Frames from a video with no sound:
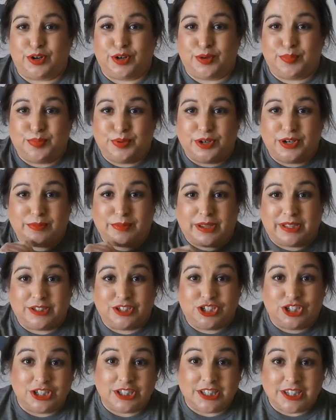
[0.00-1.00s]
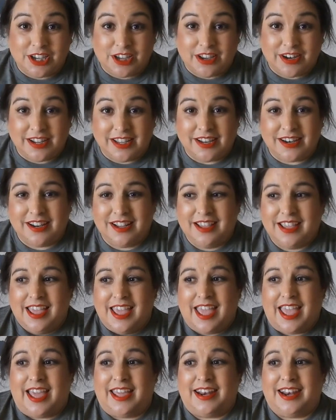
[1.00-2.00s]
started putting my chili on it,
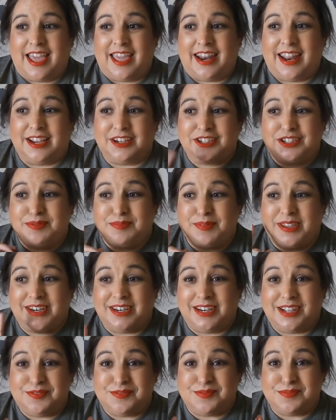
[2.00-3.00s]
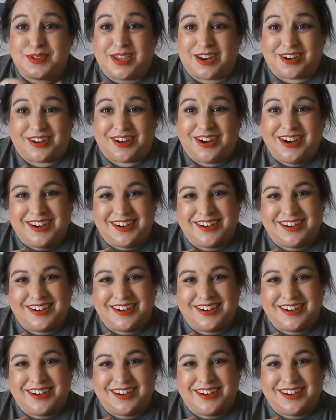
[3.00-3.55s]
and that actually made it even better.